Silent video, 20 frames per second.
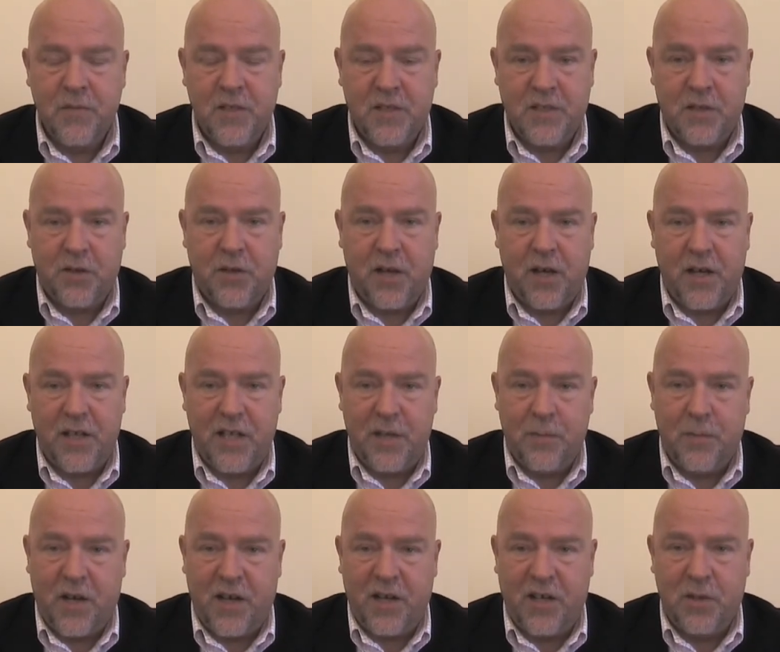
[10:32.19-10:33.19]
So an idea
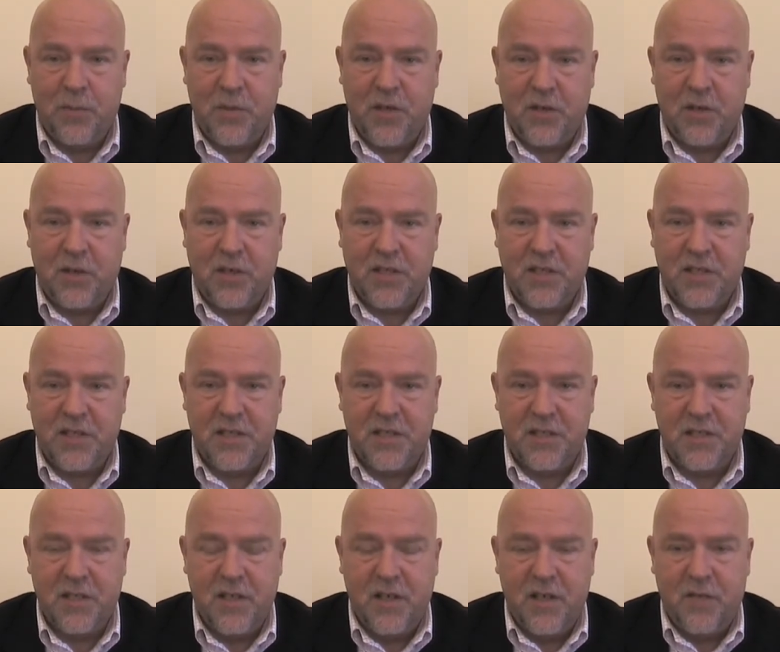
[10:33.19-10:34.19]
might come across
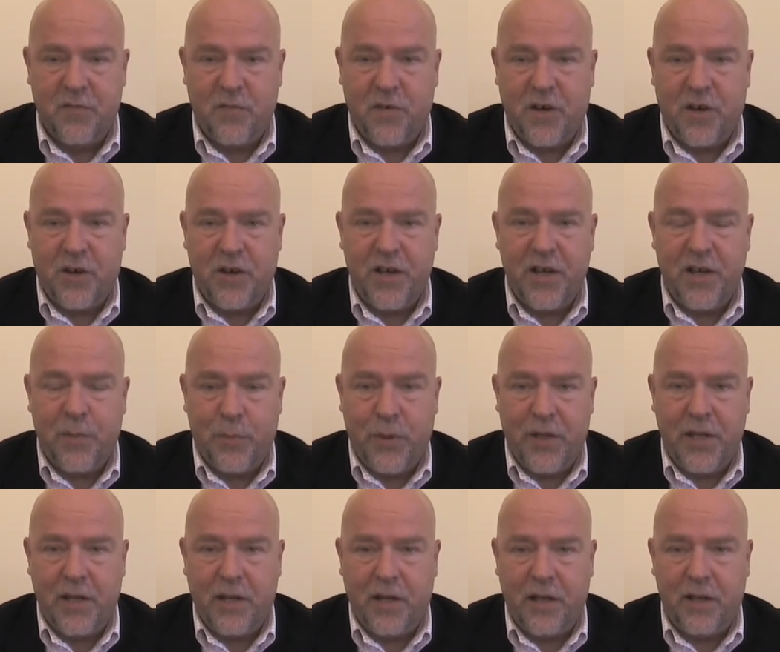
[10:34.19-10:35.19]
as very
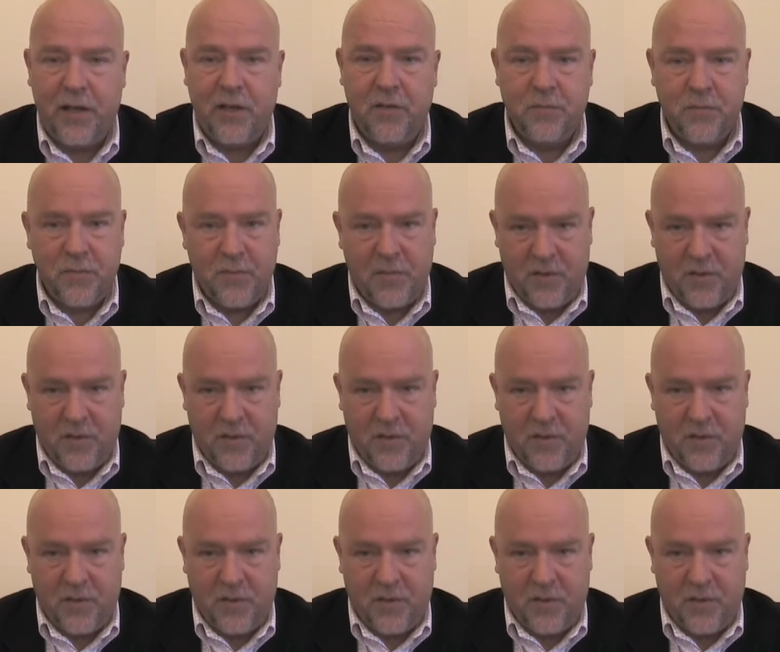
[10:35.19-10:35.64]
appealing,